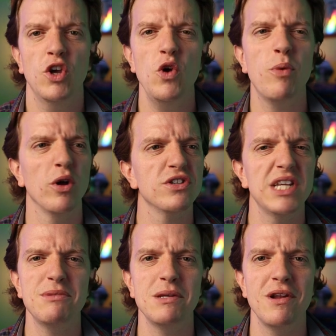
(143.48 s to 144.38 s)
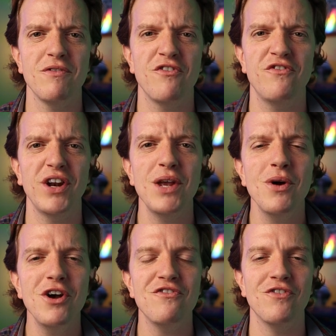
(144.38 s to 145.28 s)
Coupon seems a bit of a funny
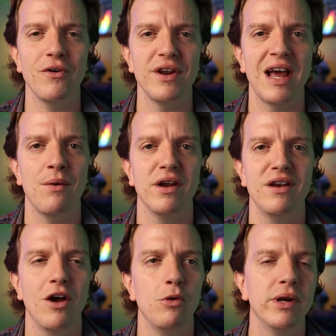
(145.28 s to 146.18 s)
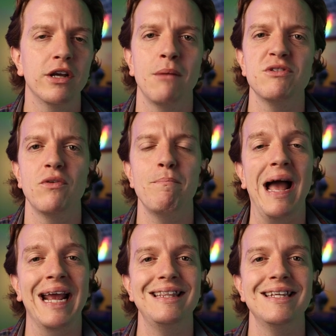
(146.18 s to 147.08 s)
word for it now, I know, but it comes from
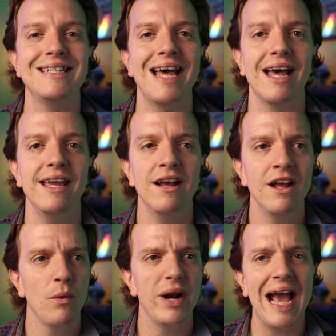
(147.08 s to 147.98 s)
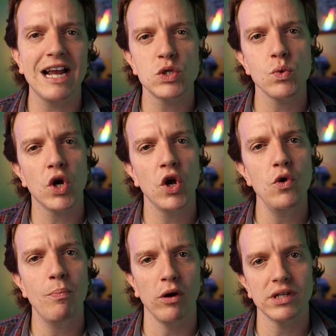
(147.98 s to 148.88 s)
back in the day when actual
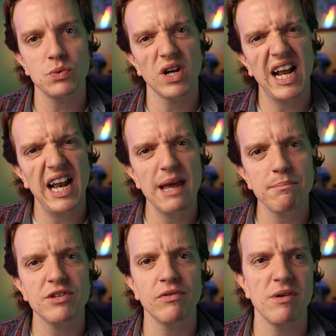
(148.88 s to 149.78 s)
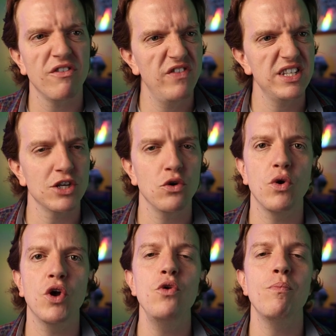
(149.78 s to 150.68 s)
coupons were clipped from a
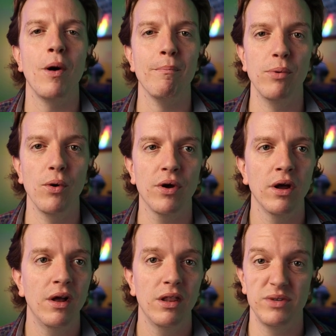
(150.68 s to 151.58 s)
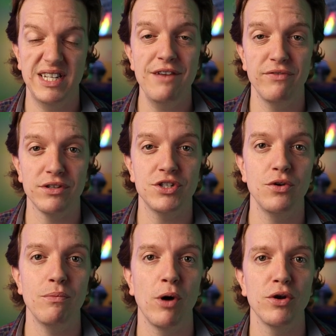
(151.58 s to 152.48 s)
physical coupon book that was given
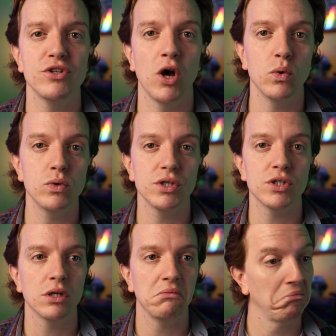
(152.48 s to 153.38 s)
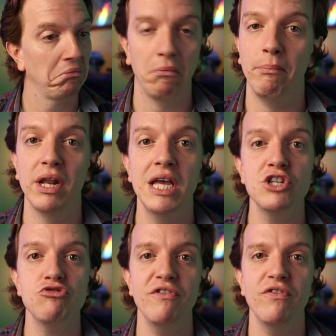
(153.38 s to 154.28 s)
to bondholders. Bit of
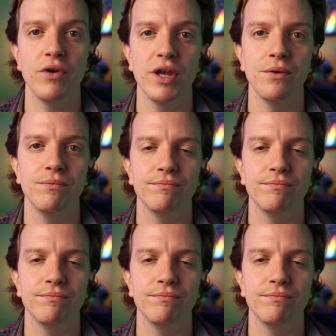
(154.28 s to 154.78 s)
history for you.